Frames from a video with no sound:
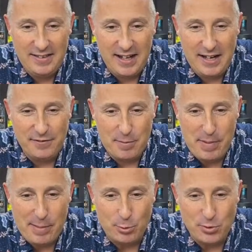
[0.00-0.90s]
Dave, the
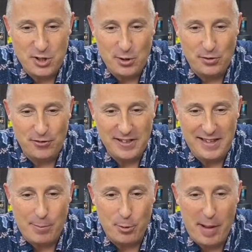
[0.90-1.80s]
bubble, 2-3,
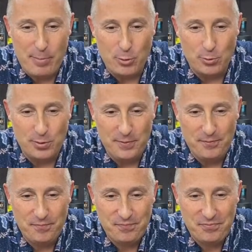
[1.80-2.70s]
double bubble.
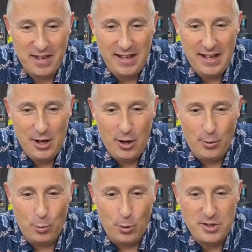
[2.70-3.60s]

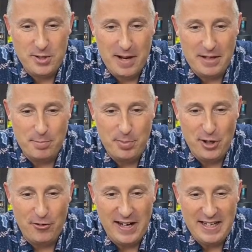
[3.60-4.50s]
Watermelon
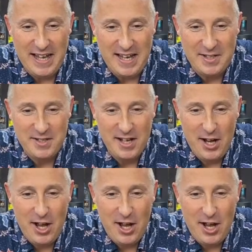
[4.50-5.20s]
puree, yes.